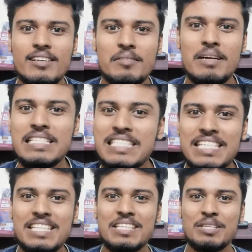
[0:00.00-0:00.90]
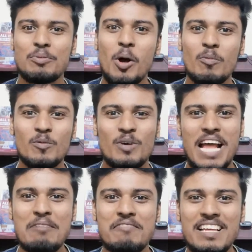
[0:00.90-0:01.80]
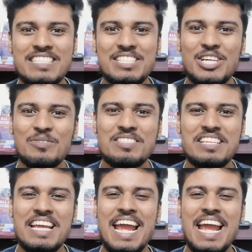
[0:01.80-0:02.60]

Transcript: but still the problem what I am facing now is an